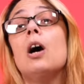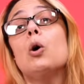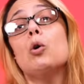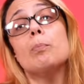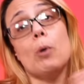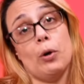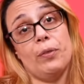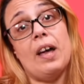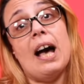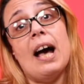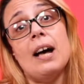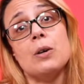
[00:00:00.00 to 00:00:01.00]
who bought the
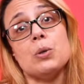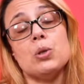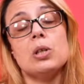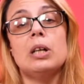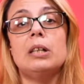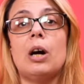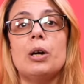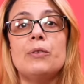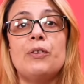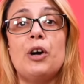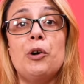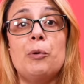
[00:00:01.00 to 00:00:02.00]
house. Now,
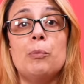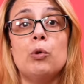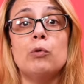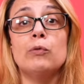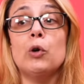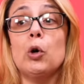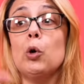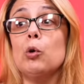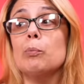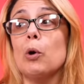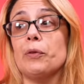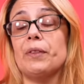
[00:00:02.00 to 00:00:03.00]
if I remove who
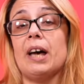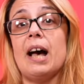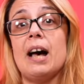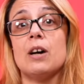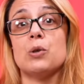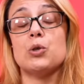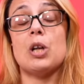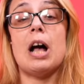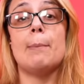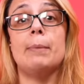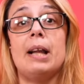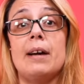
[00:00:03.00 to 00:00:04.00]
bought the house,
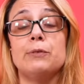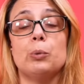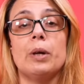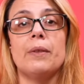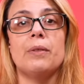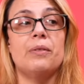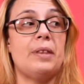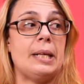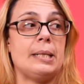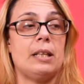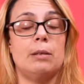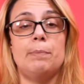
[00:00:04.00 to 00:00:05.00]
I'm left with
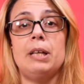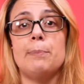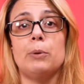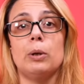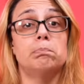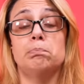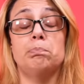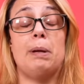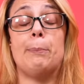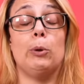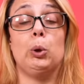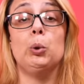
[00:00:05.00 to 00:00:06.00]
these are the people.
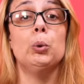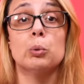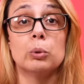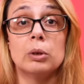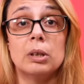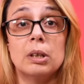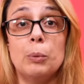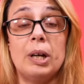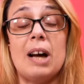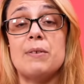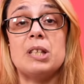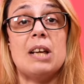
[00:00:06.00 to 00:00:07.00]
People who? We
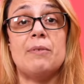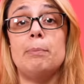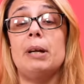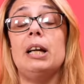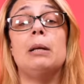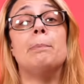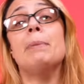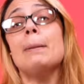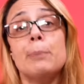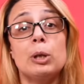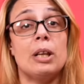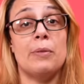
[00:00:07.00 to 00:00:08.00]
have 7 billion
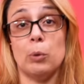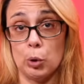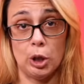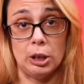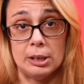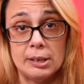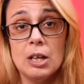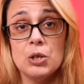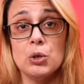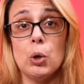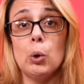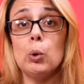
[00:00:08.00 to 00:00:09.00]
people in the world.
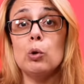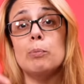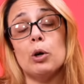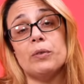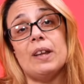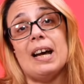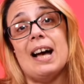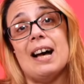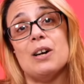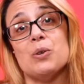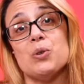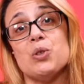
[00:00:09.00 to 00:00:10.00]
So who bought the
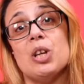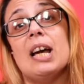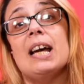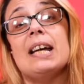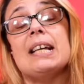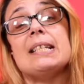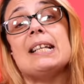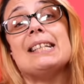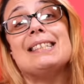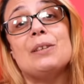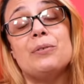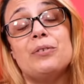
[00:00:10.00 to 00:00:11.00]
house is a
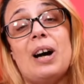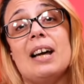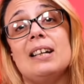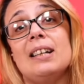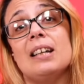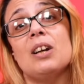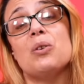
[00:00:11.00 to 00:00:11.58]
defining